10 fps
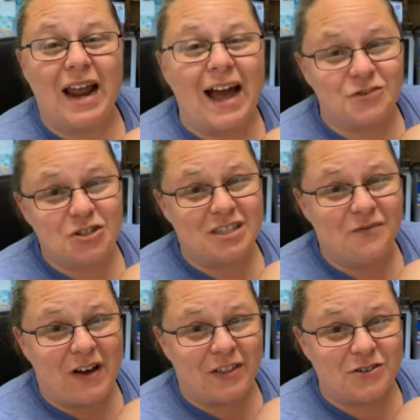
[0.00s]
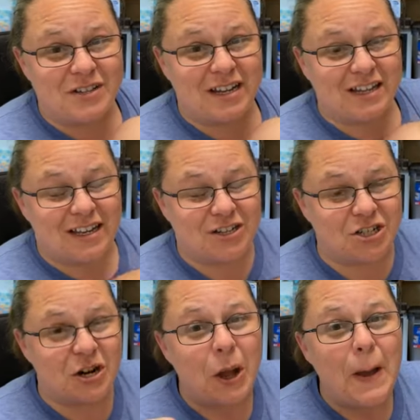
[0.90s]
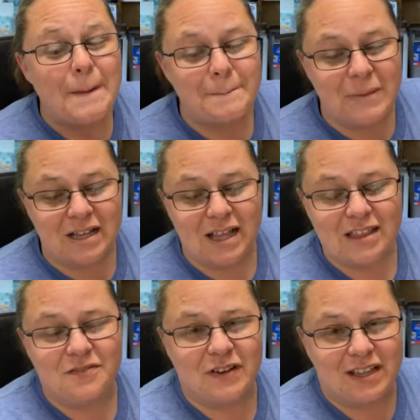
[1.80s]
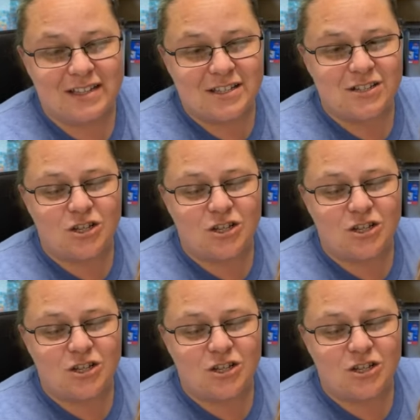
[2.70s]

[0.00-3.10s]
Not just the Father's Day collection, but the villains.